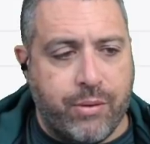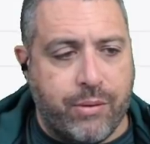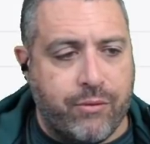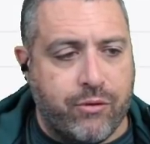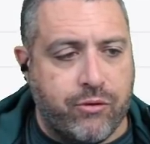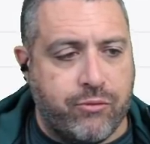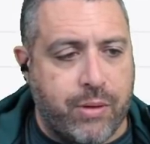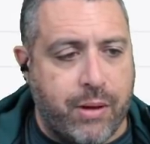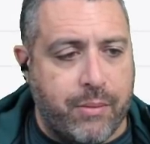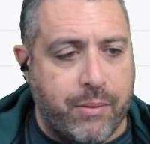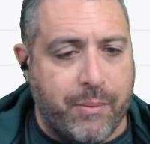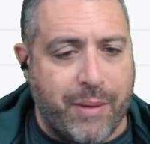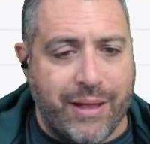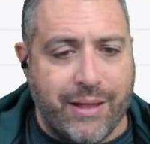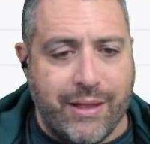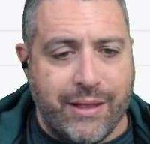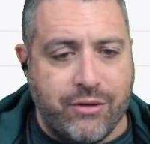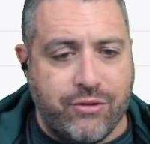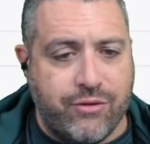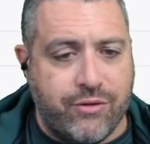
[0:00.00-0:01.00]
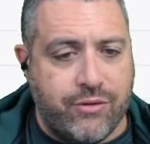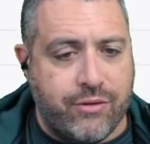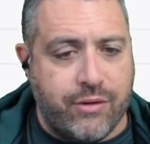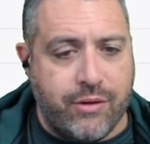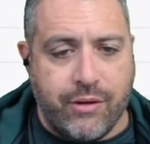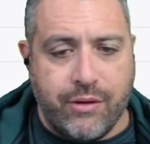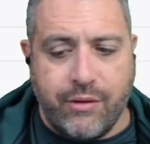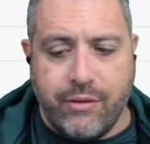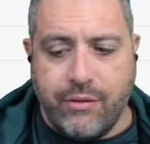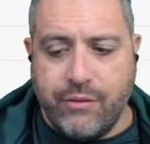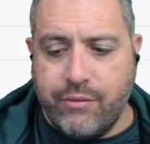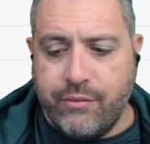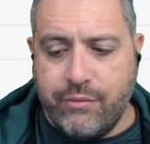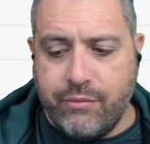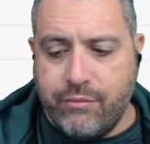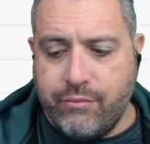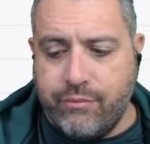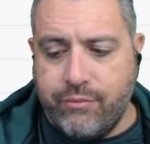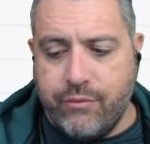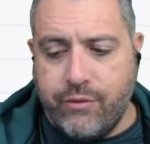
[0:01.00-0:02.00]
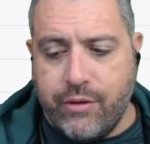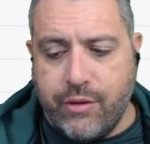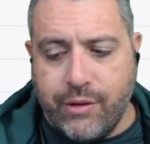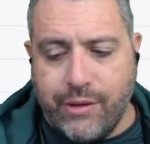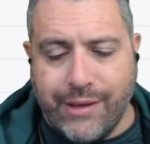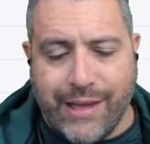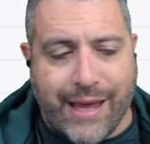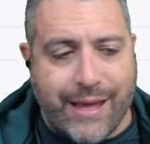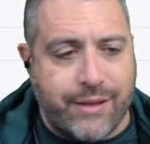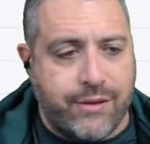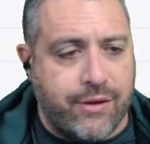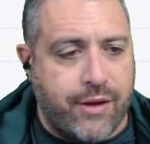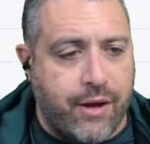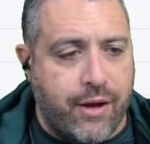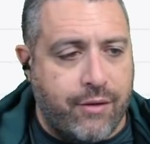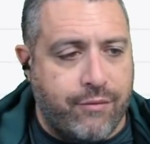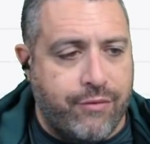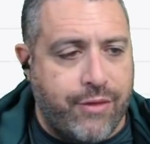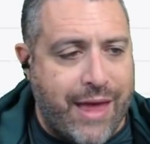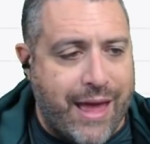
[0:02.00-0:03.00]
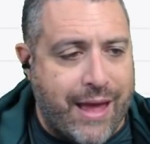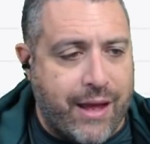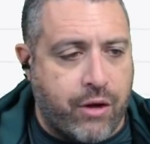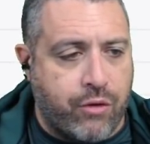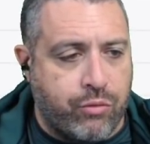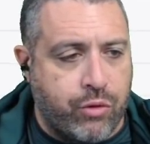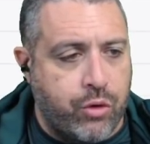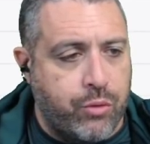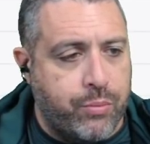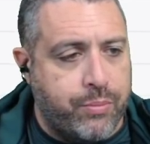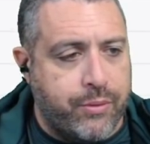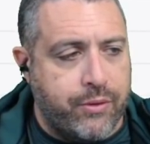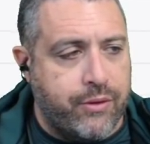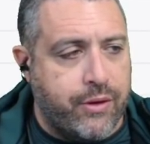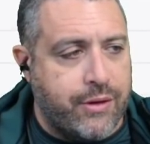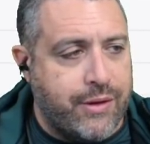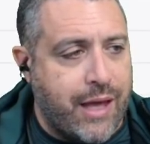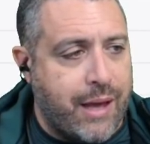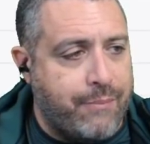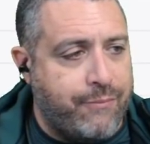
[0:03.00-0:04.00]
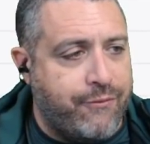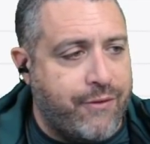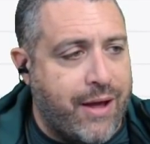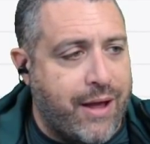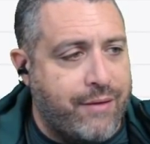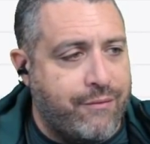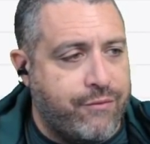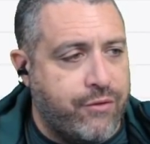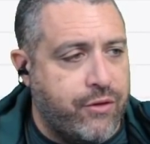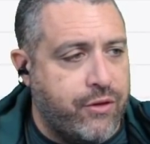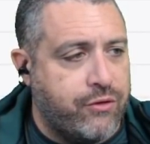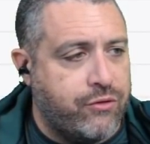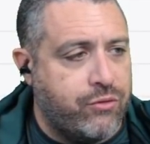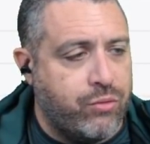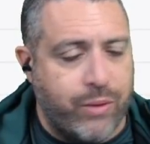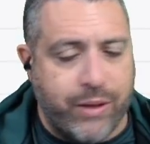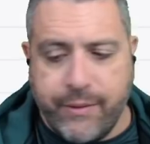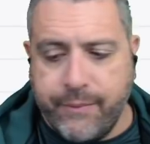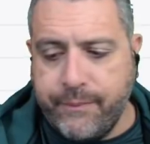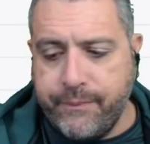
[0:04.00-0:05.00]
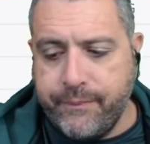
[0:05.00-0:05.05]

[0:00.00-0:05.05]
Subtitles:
Rivers probably my least liked of that group, the top five for this week.